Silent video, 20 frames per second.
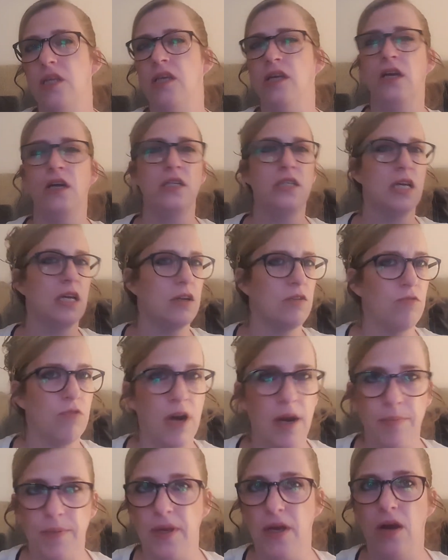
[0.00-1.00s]
you go down a
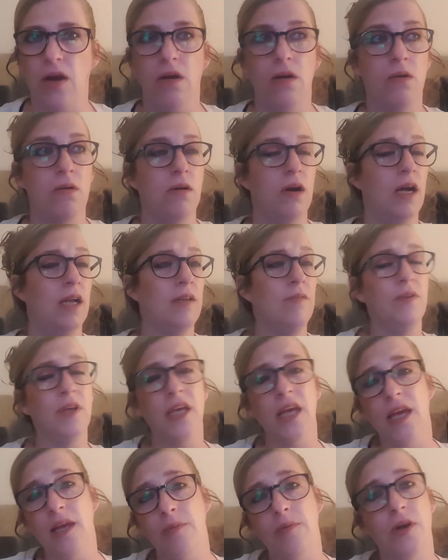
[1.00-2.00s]
rabbit hole and if you
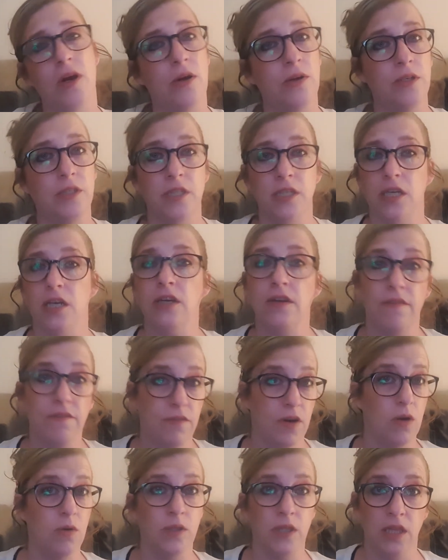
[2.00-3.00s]
keep going you're going to
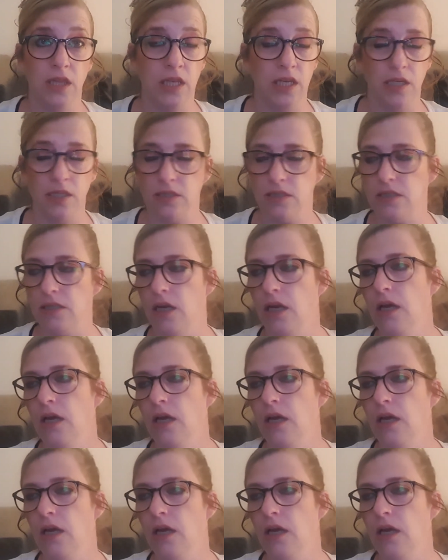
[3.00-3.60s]
find things.